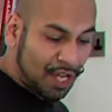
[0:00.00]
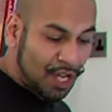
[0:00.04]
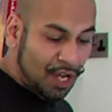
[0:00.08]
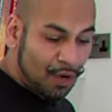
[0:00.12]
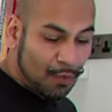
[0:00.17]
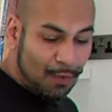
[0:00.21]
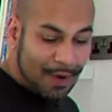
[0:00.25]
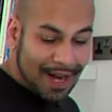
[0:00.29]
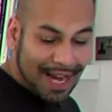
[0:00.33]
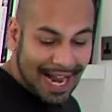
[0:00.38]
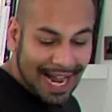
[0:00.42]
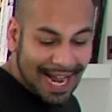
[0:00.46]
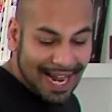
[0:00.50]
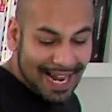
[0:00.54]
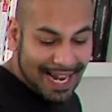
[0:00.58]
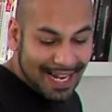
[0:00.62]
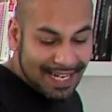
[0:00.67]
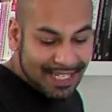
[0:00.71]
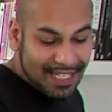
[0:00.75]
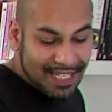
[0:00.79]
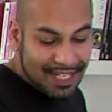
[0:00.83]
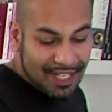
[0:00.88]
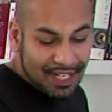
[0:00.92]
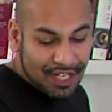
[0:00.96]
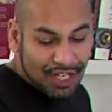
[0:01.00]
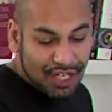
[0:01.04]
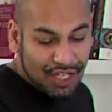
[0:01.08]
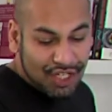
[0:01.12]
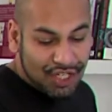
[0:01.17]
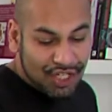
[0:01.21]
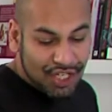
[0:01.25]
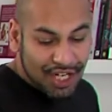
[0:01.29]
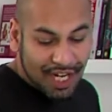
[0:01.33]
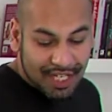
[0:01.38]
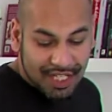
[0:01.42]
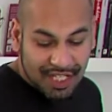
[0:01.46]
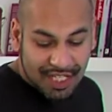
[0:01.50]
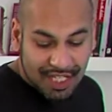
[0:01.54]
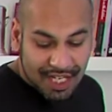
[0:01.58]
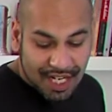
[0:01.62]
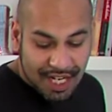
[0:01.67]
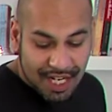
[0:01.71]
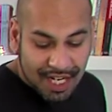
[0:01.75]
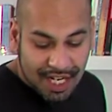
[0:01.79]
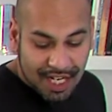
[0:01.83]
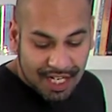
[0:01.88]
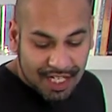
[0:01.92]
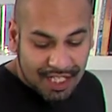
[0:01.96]
We add just
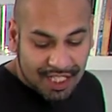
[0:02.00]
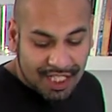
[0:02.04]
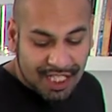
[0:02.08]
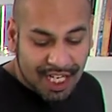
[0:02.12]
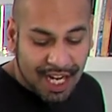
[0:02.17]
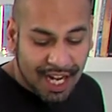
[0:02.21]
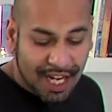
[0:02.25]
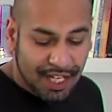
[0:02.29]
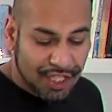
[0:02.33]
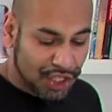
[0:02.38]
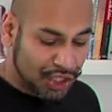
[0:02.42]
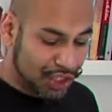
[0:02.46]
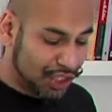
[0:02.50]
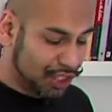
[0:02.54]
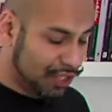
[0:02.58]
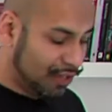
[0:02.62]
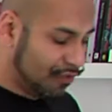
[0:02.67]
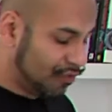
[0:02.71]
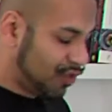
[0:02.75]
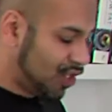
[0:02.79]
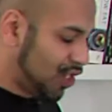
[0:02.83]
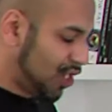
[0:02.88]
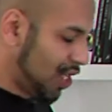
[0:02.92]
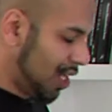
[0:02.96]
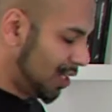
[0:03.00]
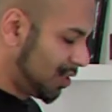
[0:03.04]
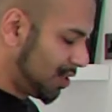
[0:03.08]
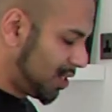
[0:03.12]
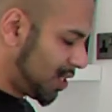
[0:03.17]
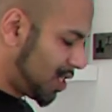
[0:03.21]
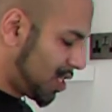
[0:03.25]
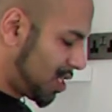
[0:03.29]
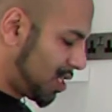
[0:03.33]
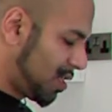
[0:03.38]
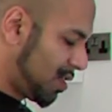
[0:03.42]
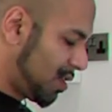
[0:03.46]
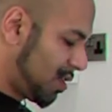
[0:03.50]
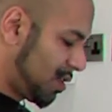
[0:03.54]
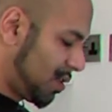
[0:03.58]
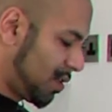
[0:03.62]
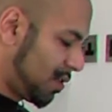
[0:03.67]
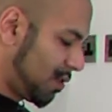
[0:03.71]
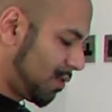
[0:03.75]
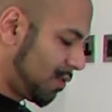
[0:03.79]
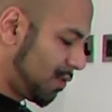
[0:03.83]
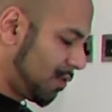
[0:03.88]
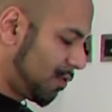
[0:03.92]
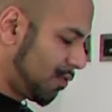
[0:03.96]
a touch of salt.
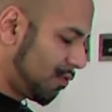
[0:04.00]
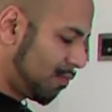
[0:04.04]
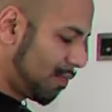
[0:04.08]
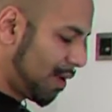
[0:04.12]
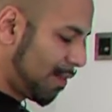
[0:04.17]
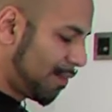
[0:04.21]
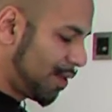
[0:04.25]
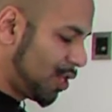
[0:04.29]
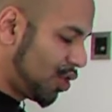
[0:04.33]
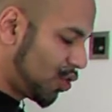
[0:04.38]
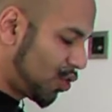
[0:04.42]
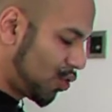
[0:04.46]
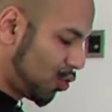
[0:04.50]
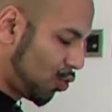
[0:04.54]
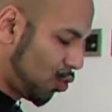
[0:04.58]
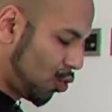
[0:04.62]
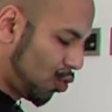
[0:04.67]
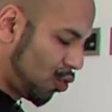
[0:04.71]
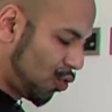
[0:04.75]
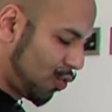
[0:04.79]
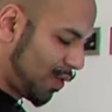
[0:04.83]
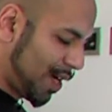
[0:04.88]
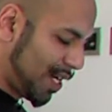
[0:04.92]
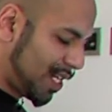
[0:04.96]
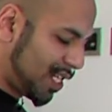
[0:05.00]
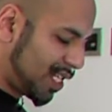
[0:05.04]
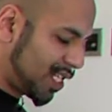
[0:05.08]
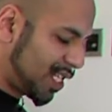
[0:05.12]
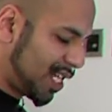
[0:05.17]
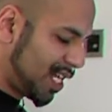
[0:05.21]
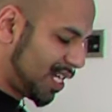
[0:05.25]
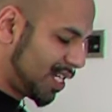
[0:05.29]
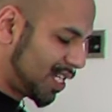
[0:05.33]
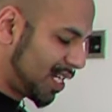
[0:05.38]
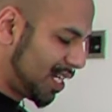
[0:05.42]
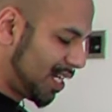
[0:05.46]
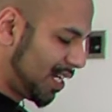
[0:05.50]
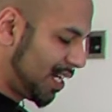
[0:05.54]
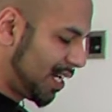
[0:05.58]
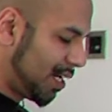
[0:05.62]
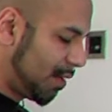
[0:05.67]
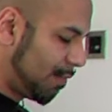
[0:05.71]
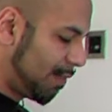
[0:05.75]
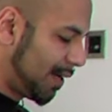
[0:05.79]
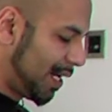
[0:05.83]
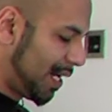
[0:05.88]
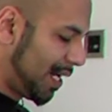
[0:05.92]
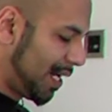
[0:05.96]
Remember, you can always season a little bit